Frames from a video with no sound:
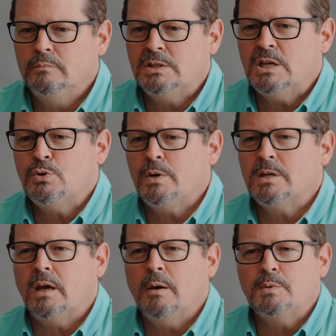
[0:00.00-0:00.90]

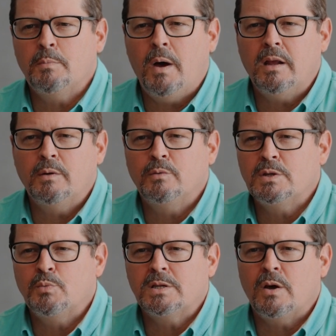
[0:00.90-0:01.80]
Situation that comes to mind
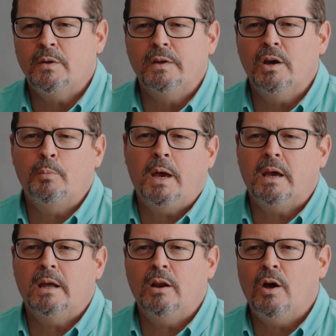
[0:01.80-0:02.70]
is we saw a young man
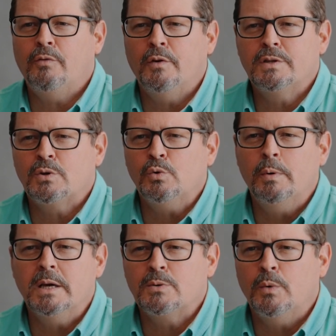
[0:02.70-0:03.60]
getting off a school
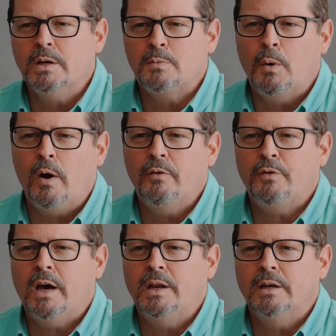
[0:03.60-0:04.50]
bus once, my wife
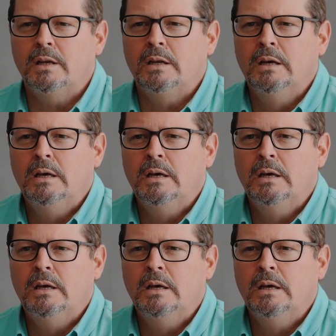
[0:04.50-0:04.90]
and I did,